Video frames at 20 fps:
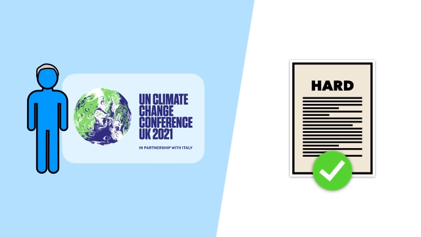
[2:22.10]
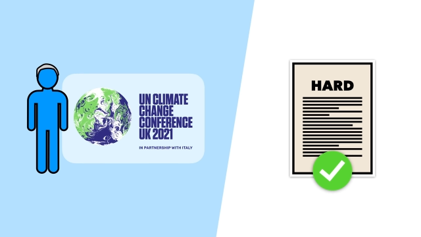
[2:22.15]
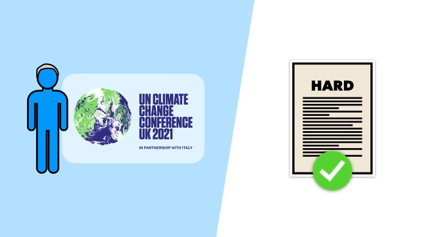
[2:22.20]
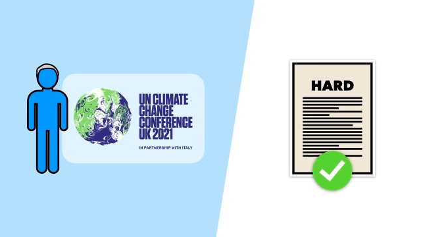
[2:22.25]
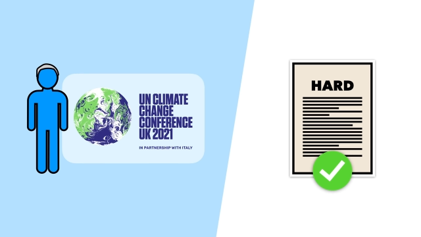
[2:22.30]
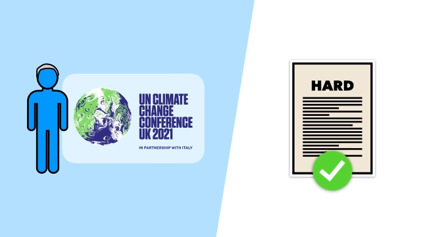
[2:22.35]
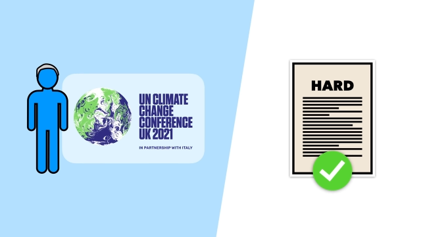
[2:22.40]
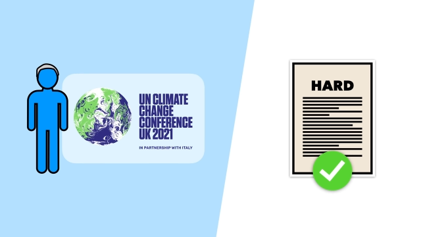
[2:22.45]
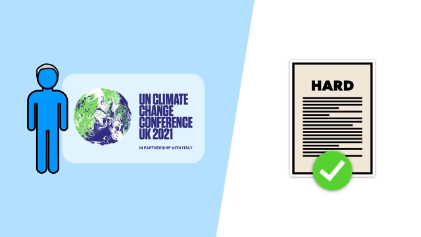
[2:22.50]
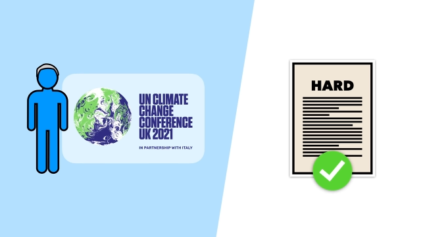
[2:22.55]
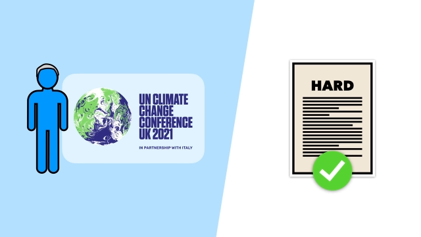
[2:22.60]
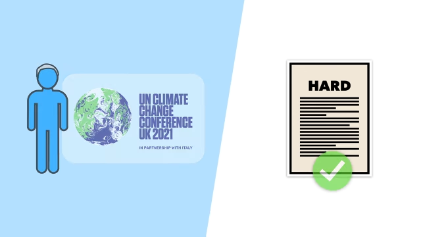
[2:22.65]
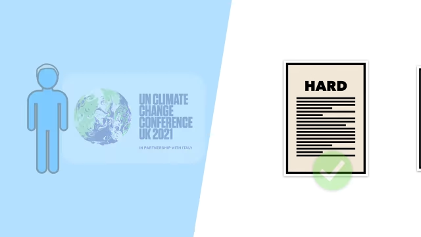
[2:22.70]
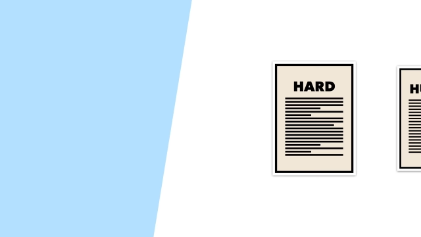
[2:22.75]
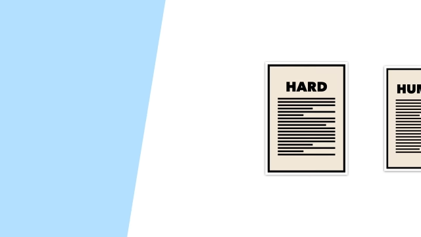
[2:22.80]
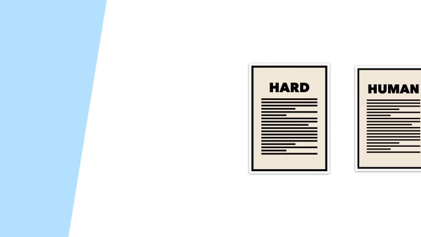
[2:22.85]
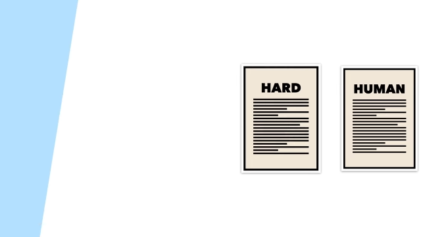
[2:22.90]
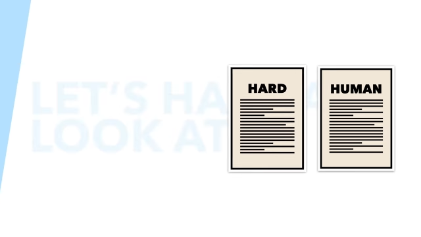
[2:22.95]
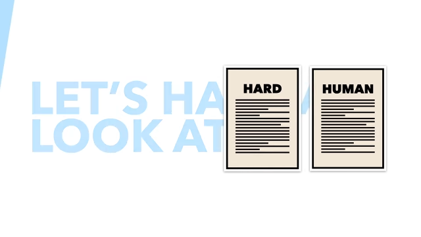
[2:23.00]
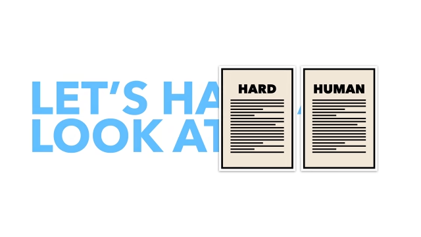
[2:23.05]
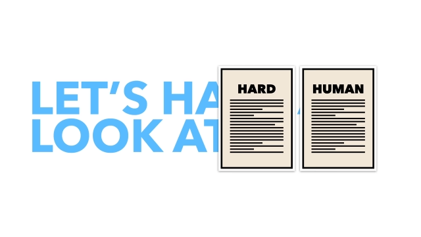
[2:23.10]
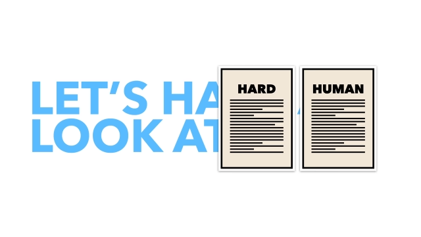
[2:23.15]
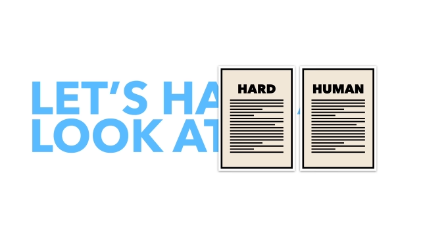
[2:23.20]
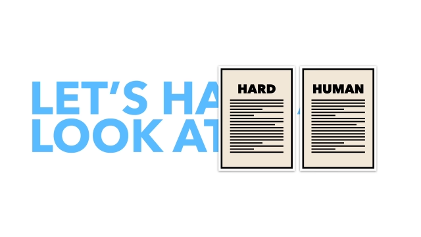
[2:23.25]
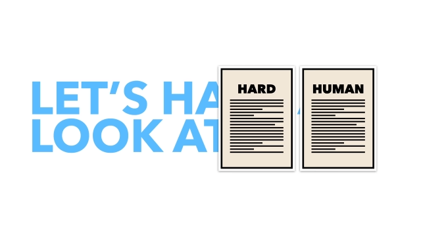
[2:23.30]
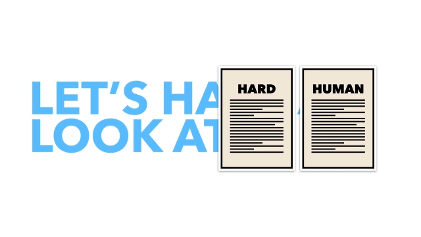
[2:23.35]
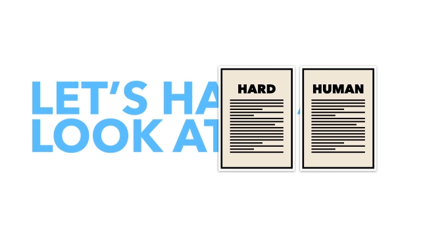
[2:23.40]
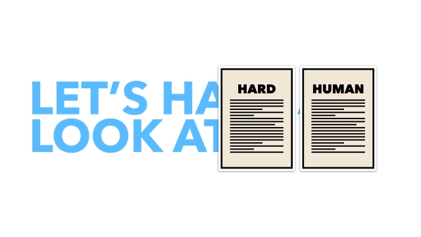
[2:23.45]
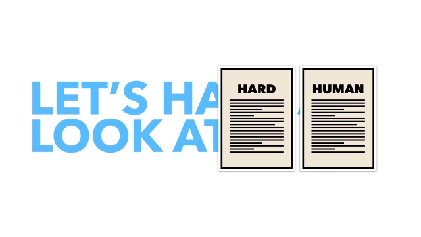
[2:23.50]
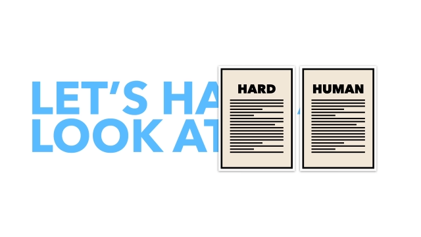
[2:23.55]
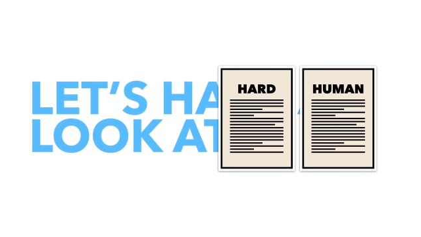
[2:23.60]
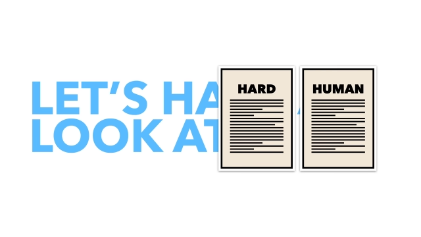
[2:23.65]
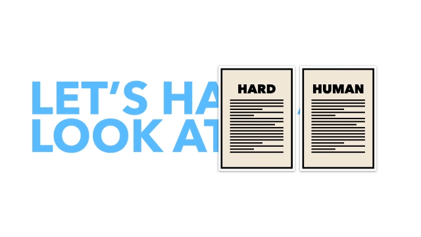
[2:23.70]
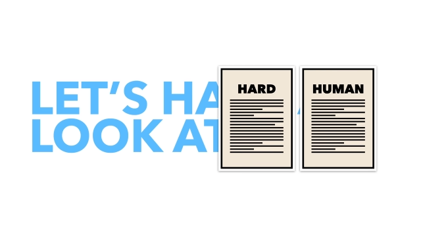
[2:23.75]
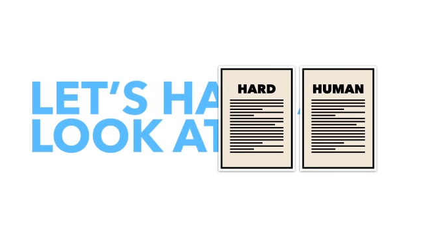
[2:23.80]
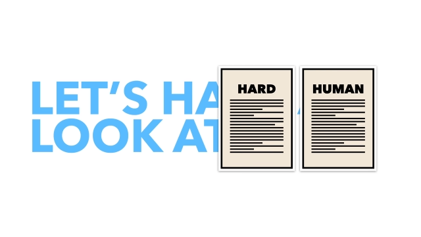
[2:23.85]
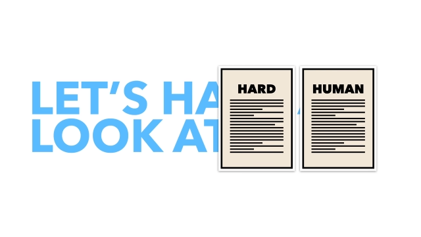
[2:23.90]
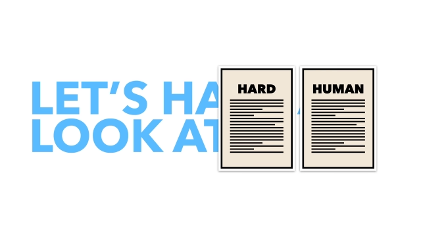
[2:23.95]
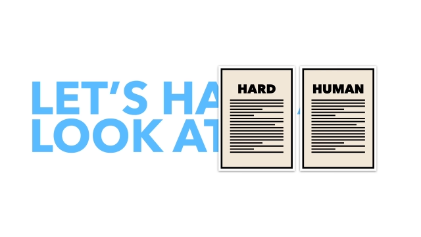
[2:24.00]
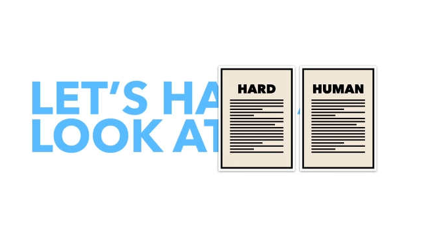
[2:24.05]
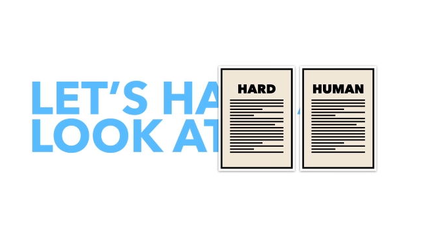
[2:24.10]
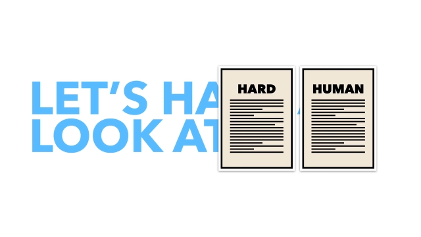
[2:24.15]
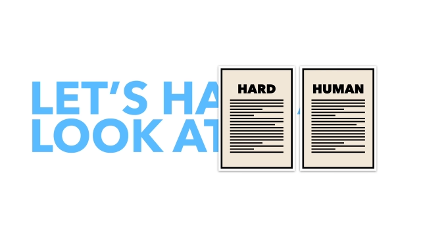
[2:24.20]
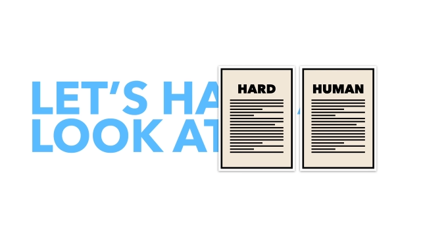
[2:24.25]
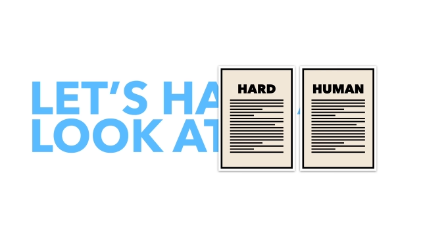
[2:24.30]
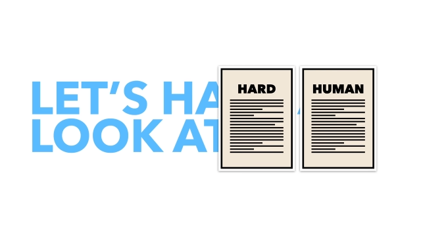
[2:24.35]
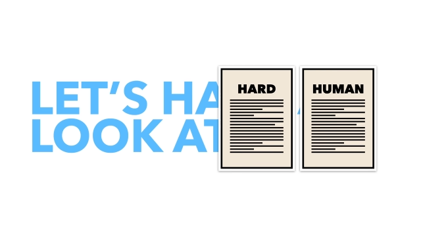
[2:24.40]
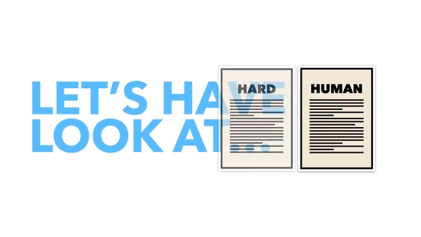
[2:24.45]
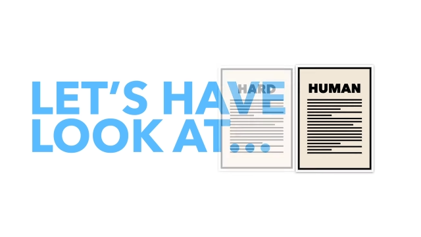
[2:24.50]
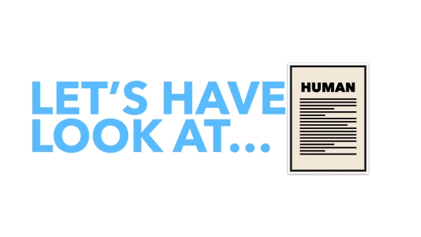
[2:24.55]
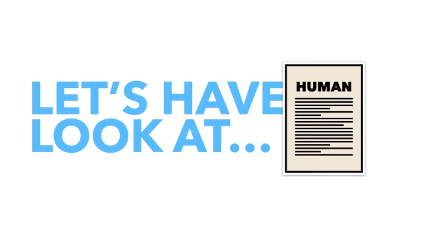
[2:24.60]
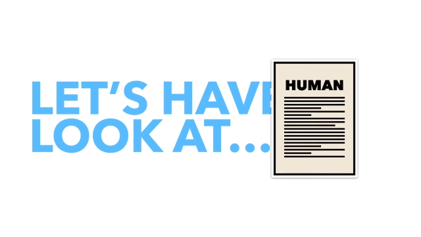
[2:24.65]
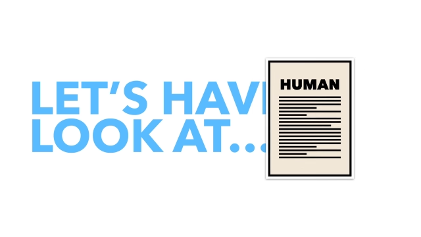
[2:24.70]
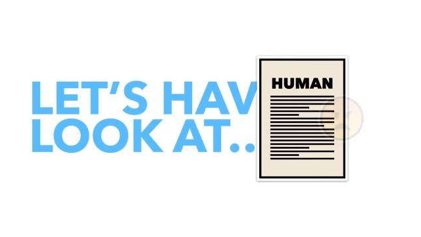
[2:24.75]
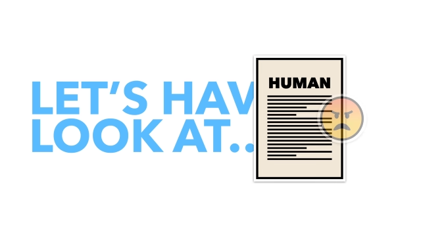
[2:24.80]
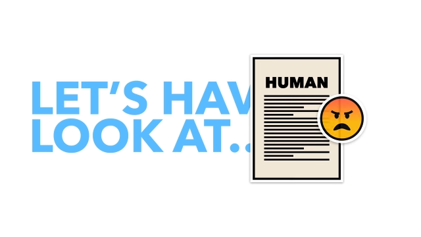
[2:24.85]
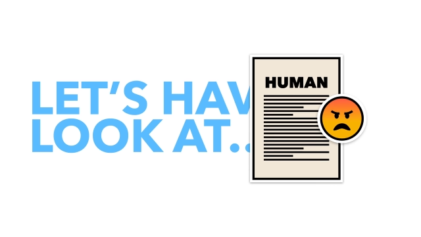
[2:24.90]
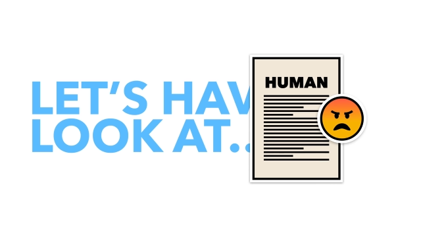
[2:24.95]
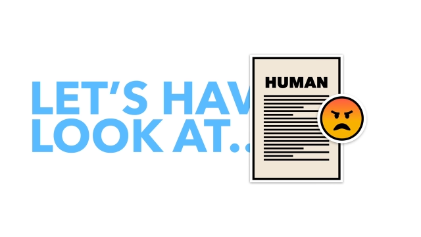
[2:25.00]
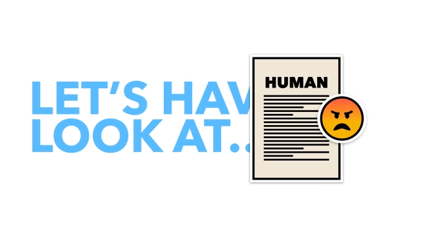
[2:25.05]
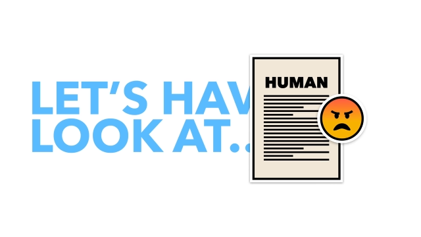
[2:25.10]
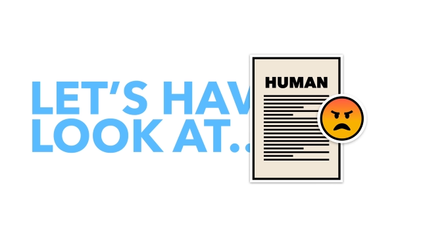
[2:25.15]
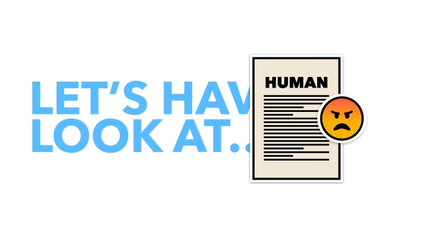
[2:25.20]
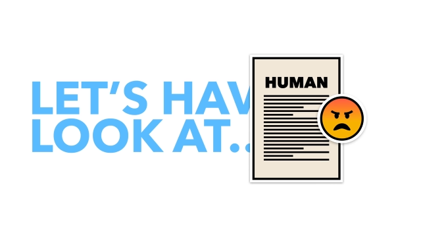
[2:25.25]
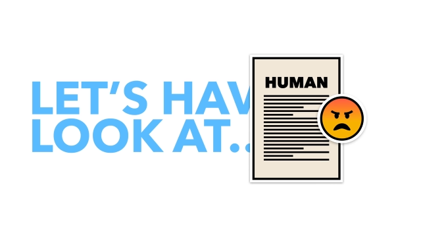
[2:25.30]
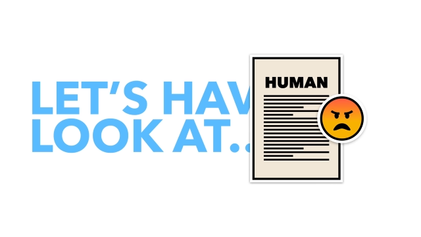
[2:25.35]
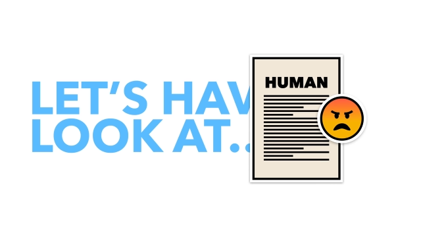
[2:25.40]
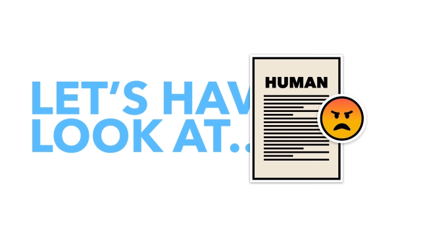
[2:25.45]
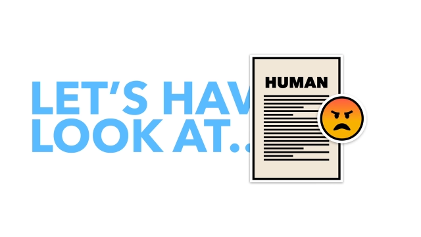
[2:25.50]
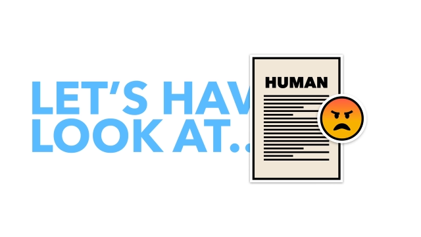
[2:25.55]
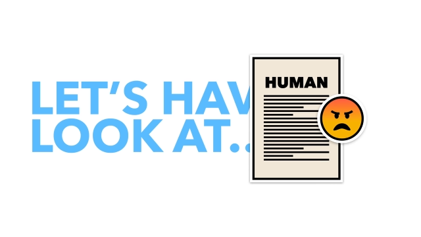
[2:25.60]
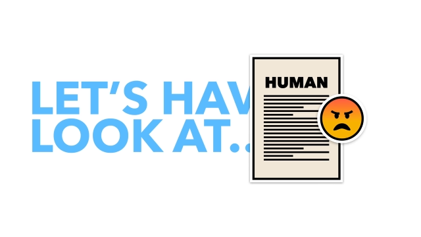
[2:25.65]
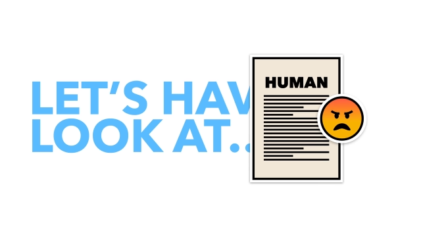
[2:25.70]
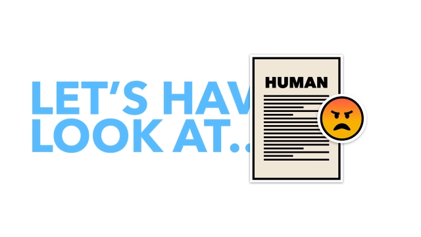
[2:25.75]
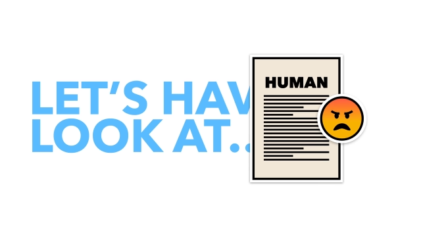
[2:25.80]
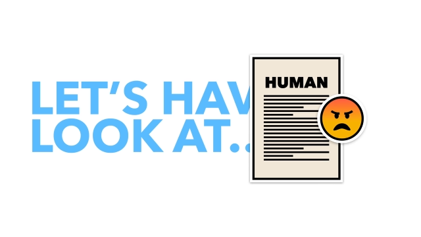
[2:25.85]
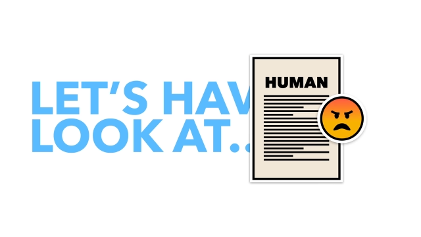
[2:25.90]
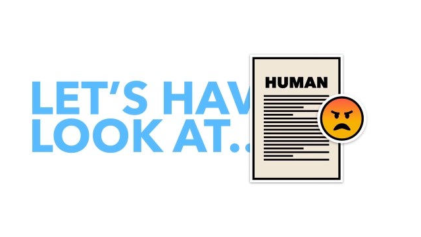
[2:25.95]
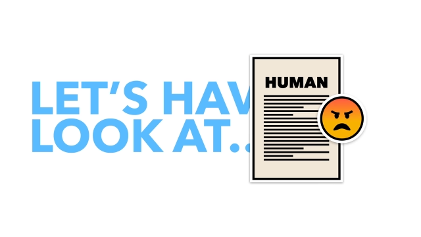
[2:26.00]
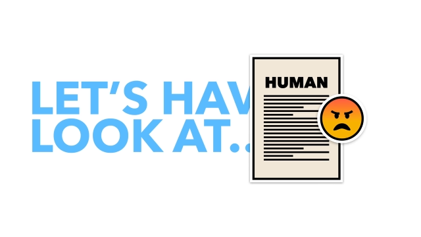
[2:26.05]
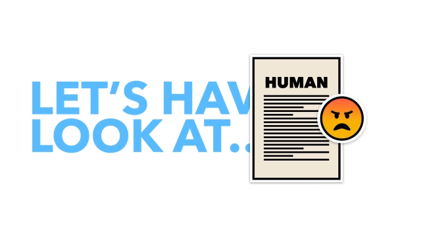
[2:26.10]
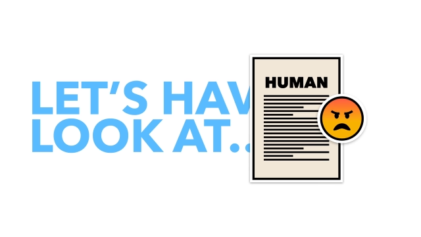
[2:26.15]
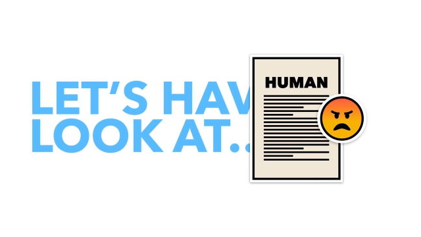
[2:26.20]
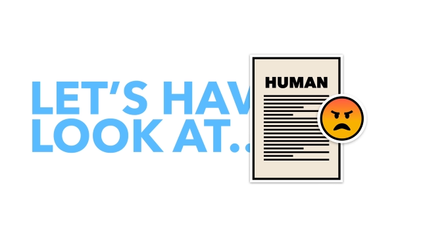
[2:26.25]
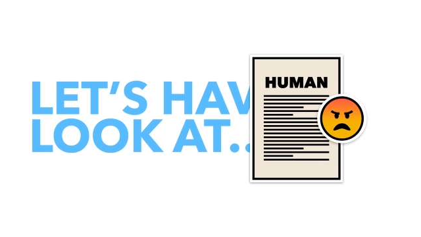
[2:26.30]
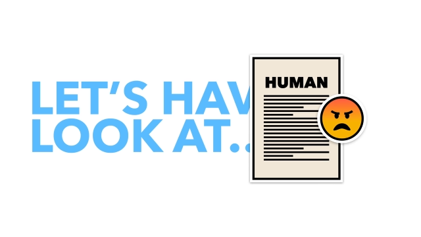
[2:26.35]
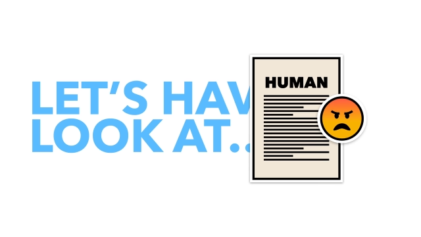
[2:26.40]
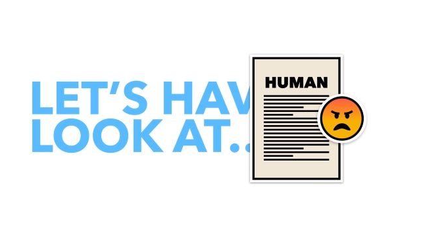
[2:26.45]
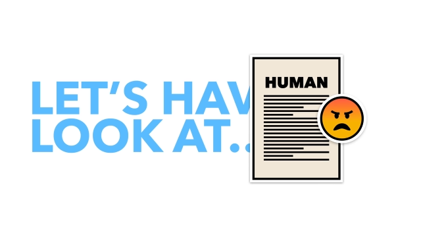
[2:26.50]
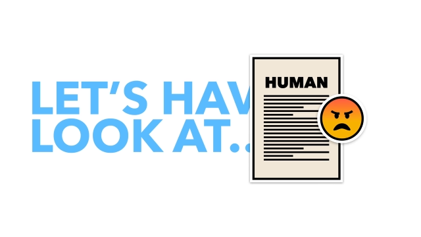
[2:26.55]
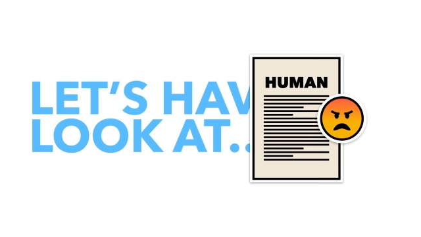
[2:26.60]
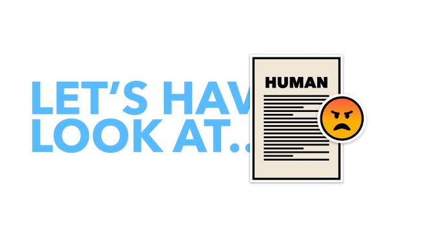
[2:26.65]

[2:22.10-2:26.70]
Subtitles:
(no speaker visible)